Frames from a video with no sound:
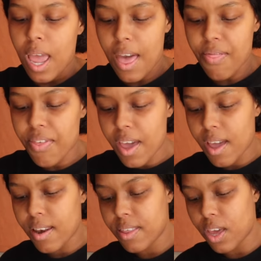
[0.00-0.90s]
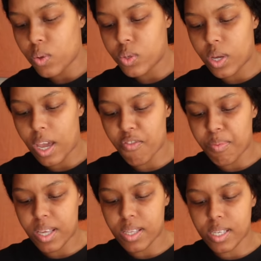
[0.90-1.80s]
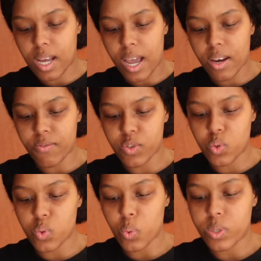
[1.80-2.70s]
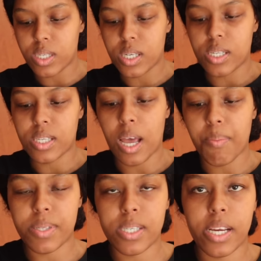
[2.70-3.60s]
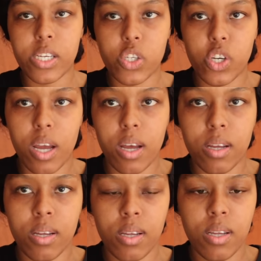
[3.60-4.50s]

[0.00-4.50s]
And then they also gave me this kind of saucy type of texture.